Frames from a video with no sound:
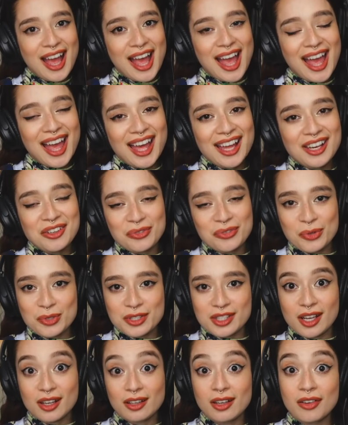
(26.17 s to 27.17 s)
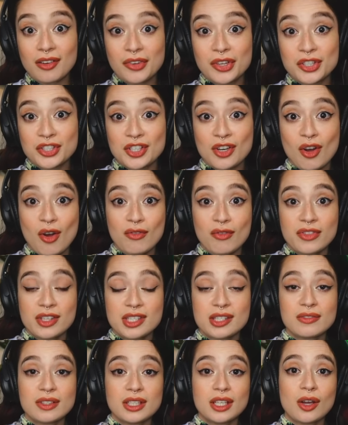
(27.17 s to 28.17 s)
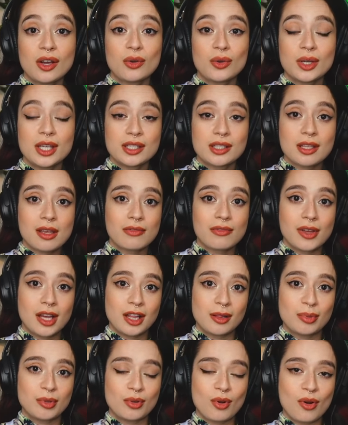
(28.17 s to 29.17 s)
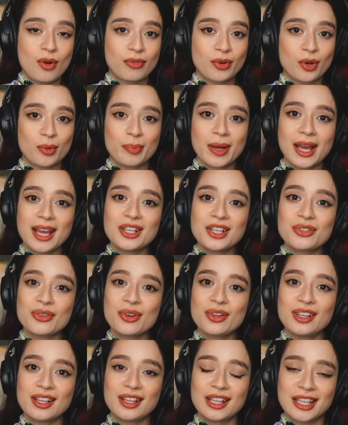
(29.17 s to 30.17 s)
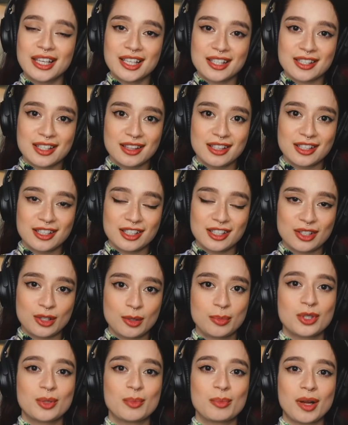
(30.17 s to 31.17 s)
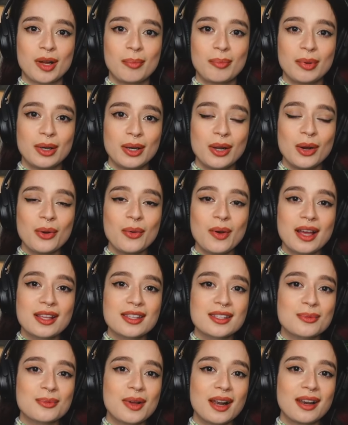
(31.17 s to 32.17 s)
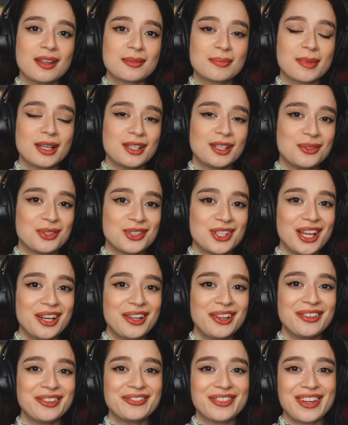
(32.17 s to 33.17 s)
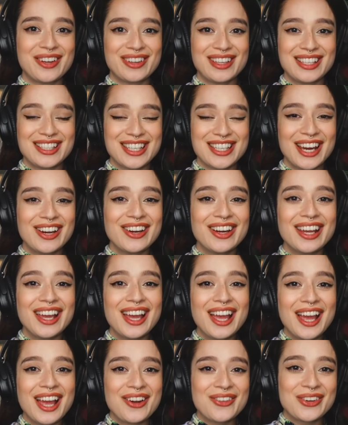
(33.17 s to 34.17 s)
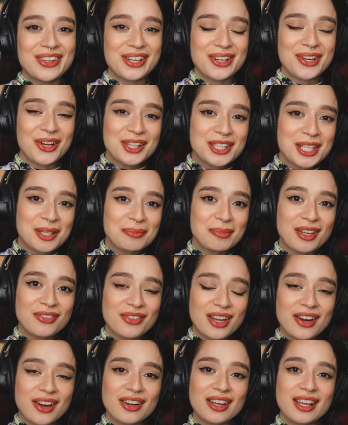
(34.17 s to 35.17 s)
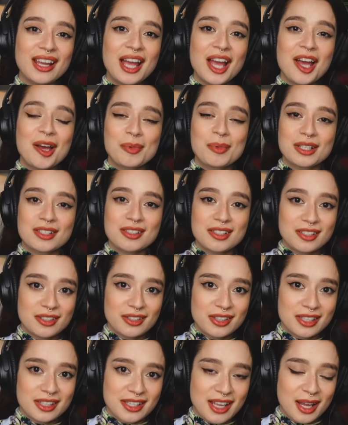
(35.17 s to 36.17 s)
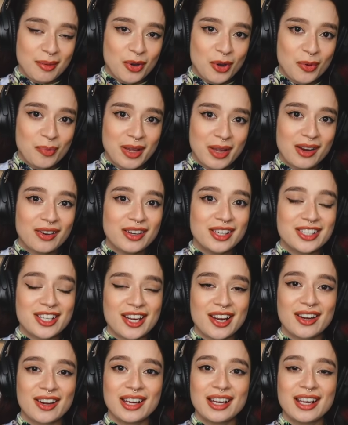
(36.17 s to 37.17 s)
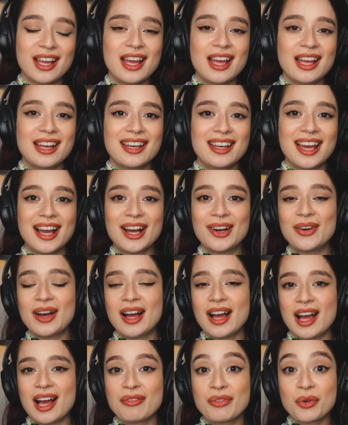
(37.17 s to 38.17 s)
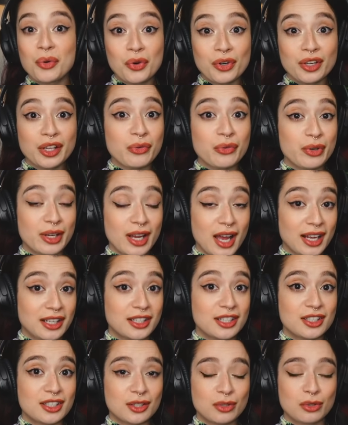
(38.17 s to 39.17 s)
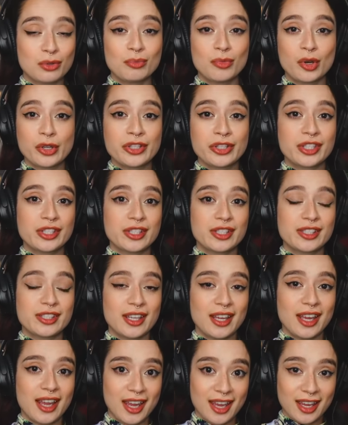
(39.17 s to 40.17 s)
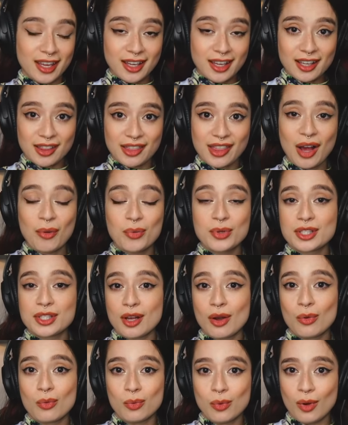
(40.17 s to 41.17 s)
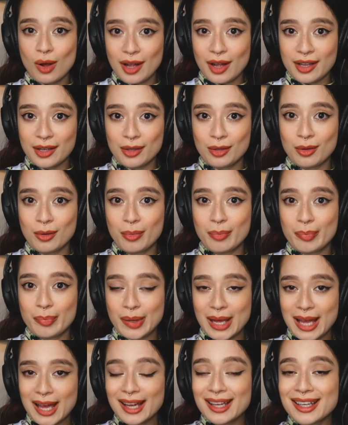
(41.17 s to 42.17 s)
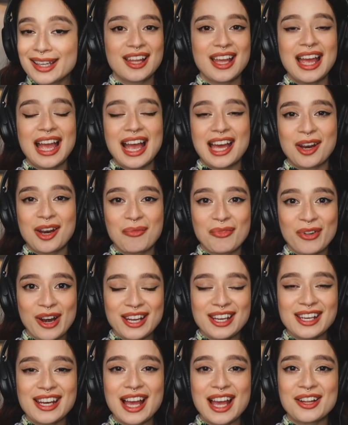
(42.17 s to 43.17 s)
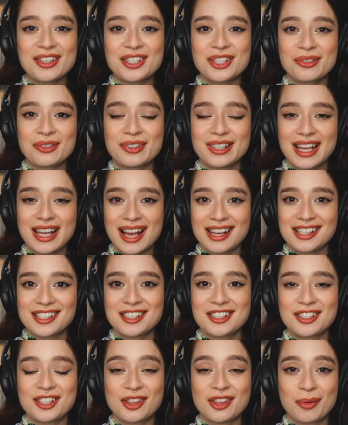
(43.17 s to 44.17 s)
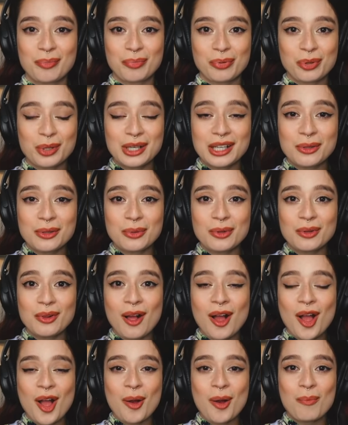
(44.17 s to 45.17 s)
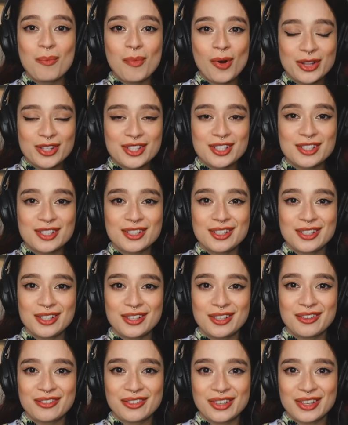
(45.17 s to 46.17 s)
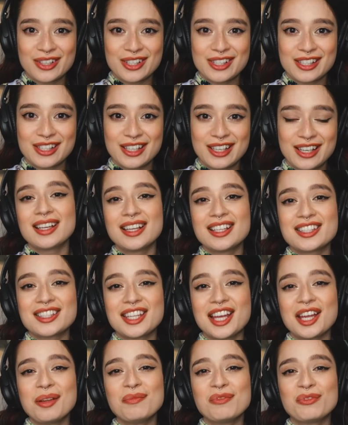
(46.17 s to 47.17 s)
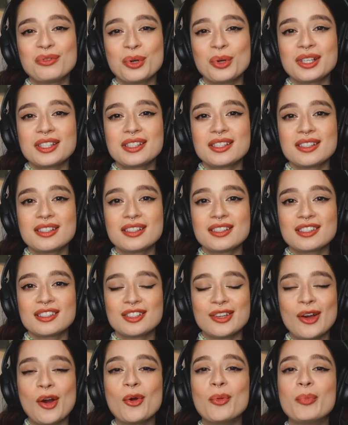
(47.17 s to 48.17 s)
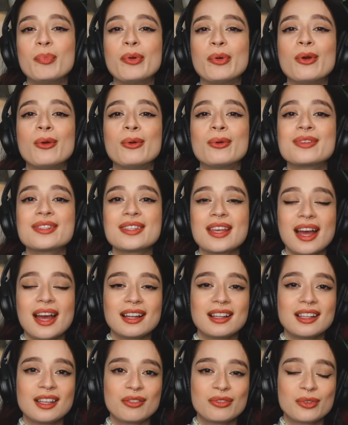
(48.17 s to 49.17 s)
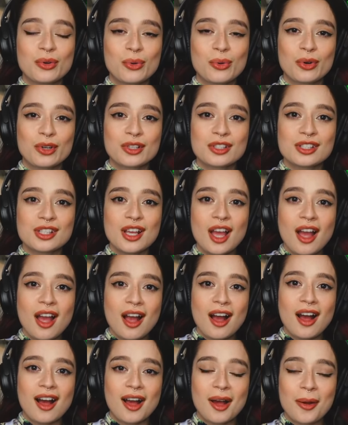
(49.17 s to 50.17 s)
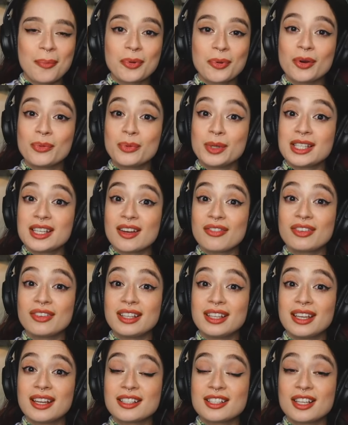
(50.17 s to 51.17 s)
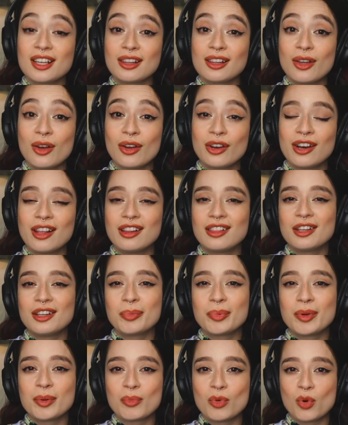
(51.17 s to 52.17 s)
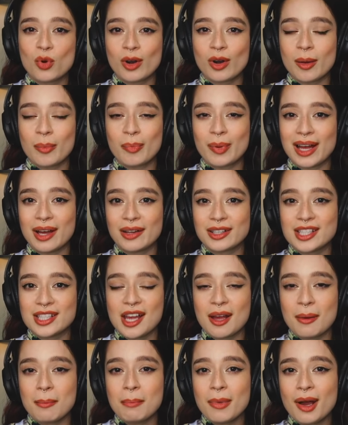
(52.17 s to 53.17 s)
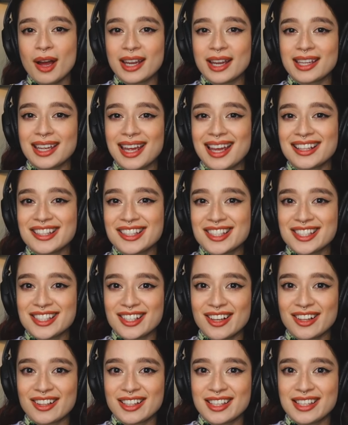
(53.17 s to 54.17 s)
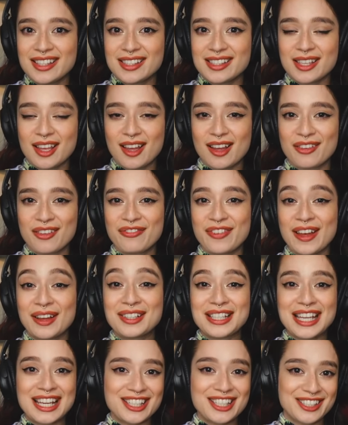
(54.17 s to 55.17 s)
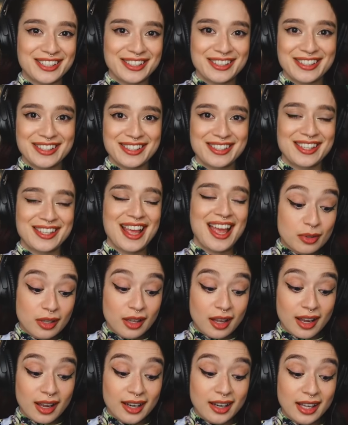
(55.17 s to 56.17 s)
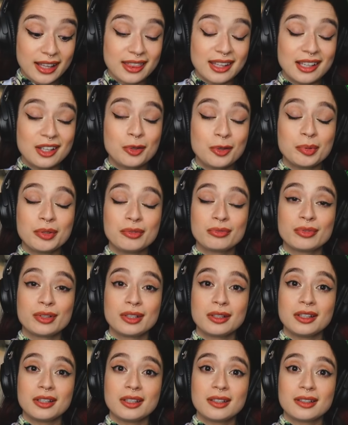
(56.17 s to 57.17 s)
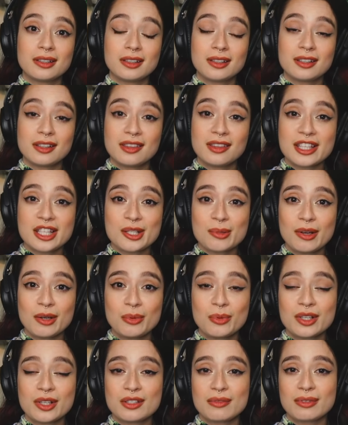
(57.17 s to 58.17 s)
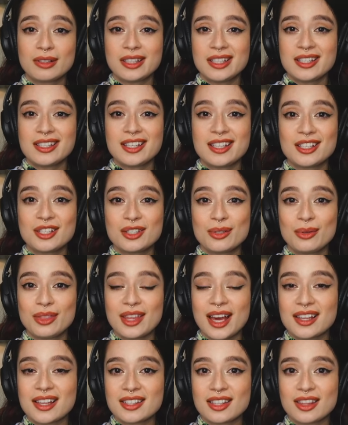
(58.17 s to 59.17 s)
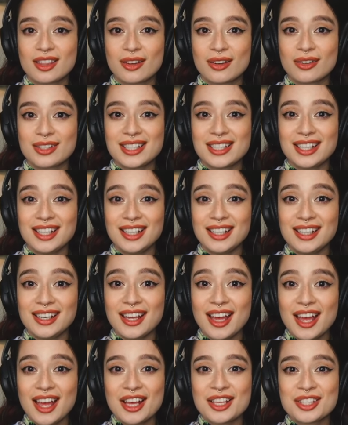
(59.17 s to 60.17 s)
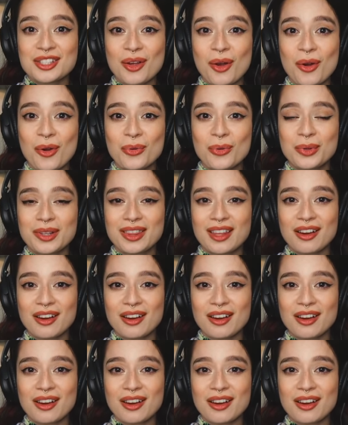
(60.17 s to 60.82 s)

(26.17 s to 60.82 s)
And of course the uncut version of this video is available over on Patreon, link is in the description bar below, as well as my new channel, Mary Cherry, where the content may vary, but it's still the same old Mary Cherry. Now, I've already reacted to Monsters Inc, that was a while back, and I'm ready now to react to the prequel, Monsters University. Same voices, no Boo, sadly, of course, but we definitely get to learn a little bit more about Mike and Sully's foundations, and I think it'll be really good. This one was released in 2013, so without